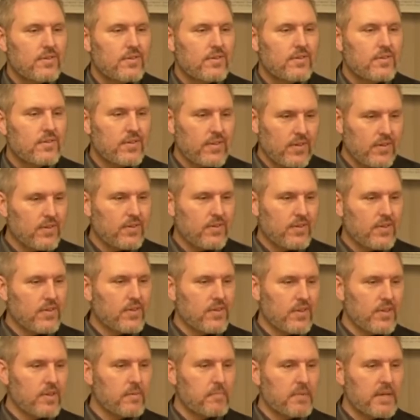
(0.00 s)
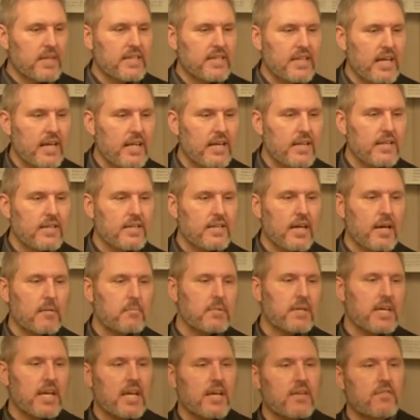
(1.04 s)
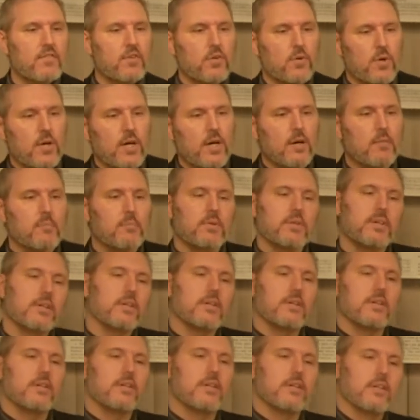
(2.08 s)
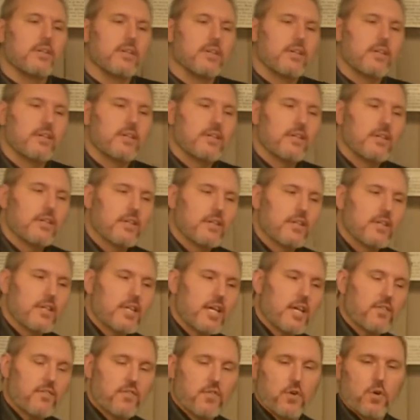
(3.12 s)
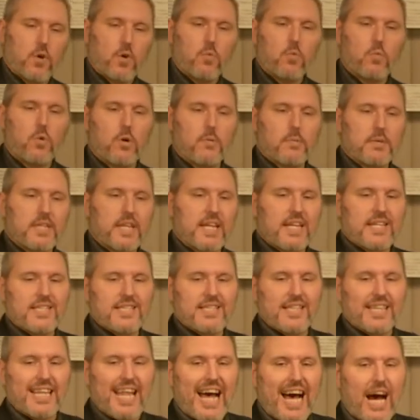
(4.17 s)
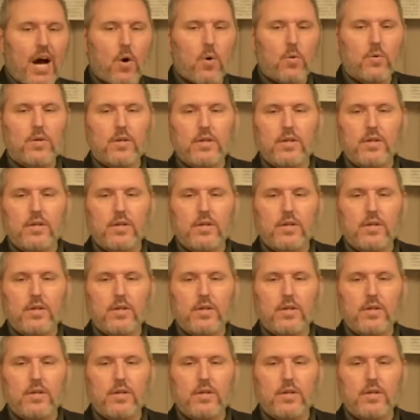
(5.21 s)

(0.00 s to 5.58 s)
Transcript: They're, they're going to pick that, that behavior up. If you're a woman that is loud,